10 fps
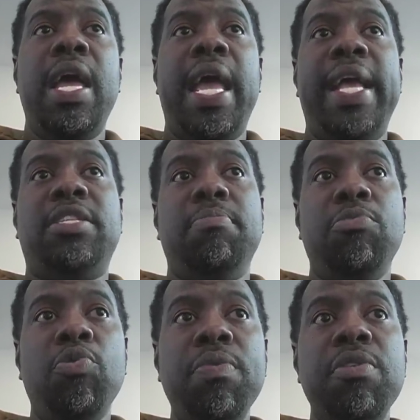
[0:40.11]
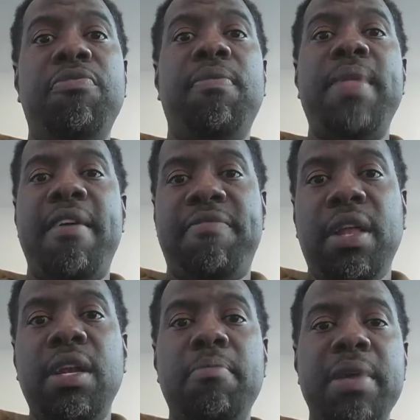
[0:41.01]
and to move you from that
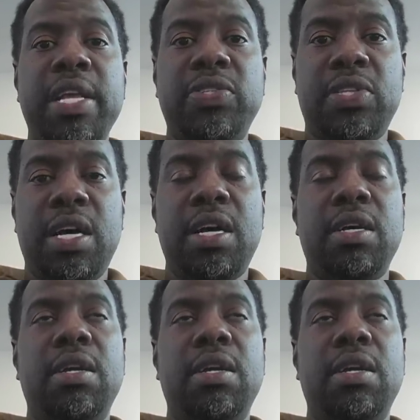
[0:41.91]
feeling of being stuck